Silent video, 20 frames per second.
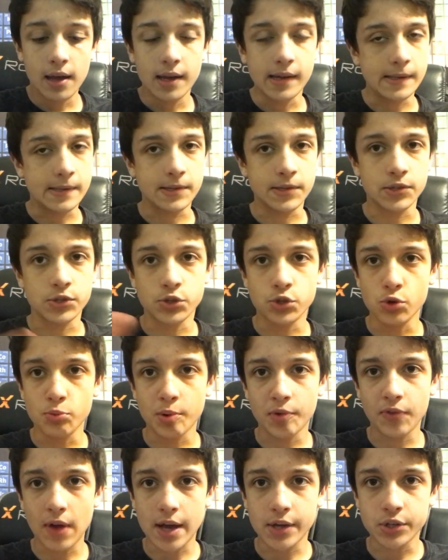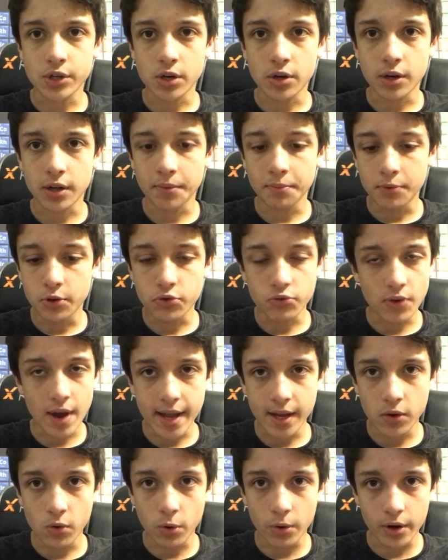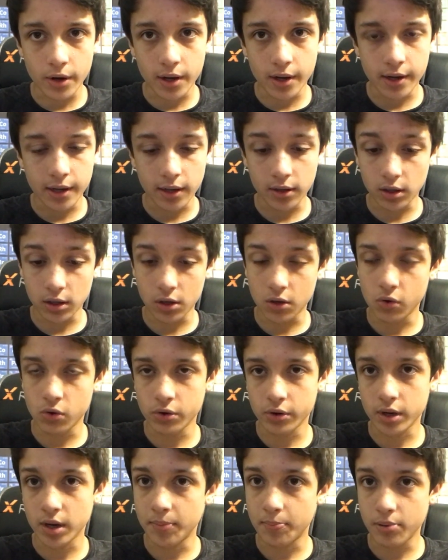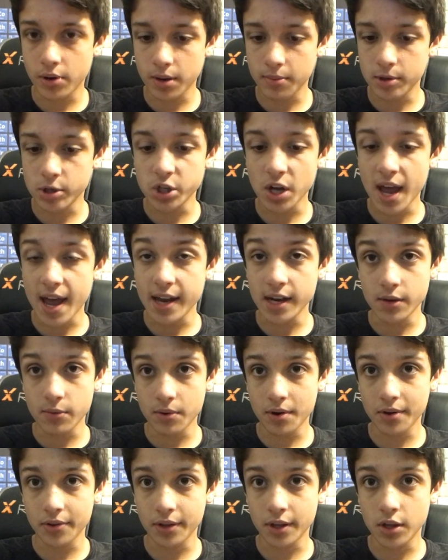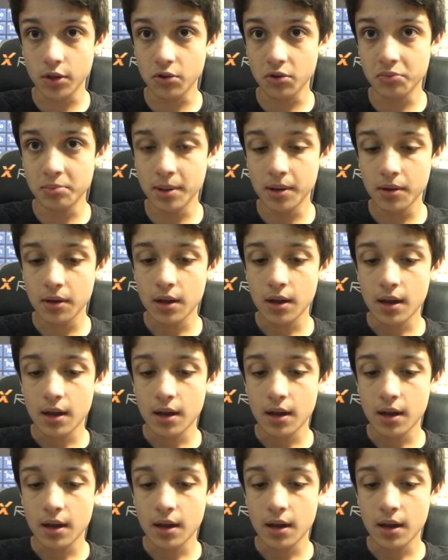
It's super fast turning, great corner cutting. You can corner cut pretty much anywhere on the cube.